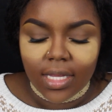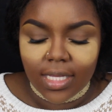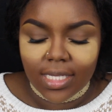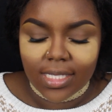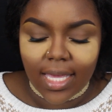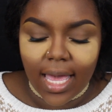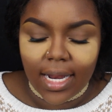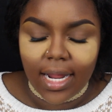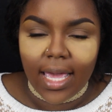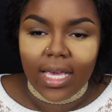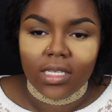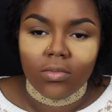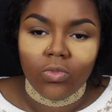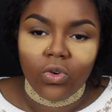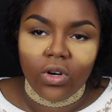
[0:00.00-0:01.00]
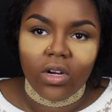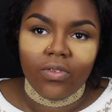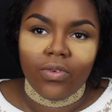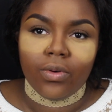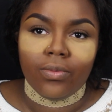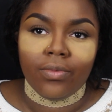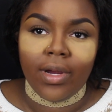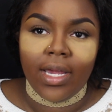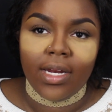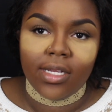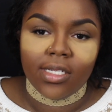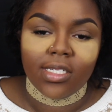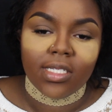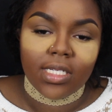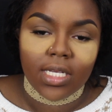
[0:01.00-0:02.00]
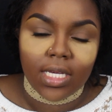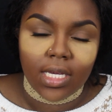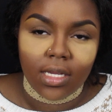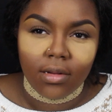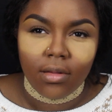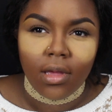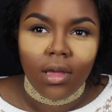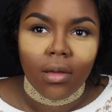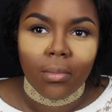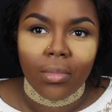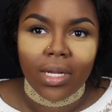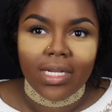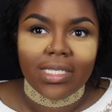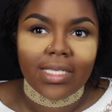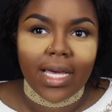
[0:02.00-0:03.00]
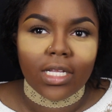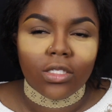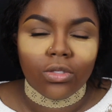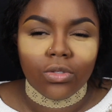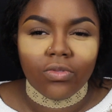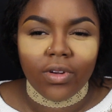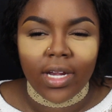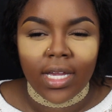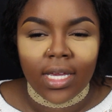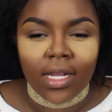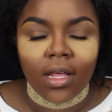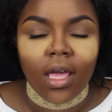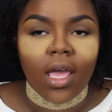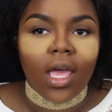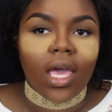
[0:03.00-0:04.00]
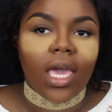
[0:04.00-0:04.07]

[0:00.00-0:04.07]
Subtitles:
This kind of has more of a reddish tint, but it's not too red.